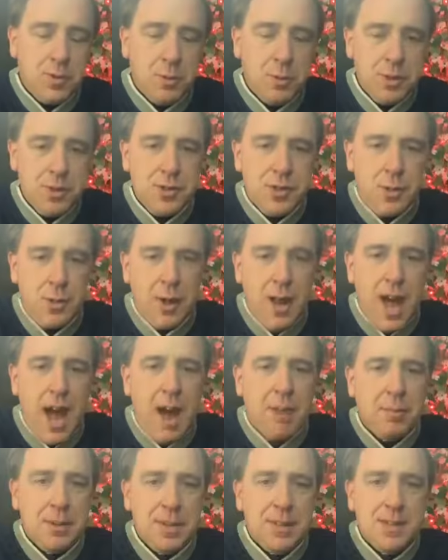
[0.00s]
we'll see what
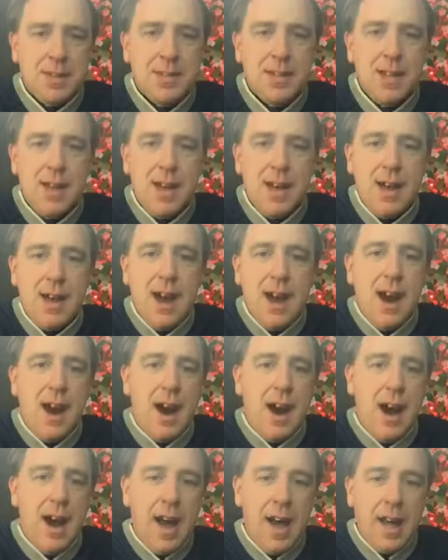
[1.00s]
happens
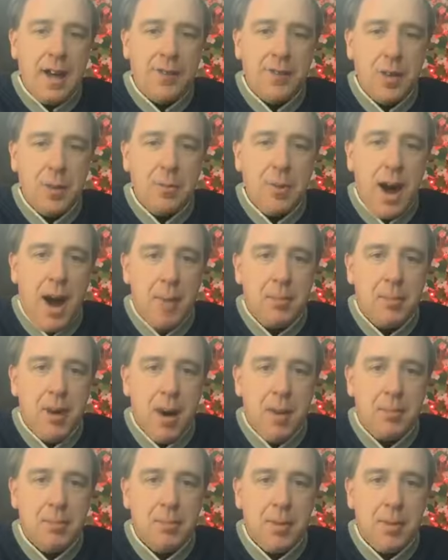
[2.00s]
uh, and if you pop up.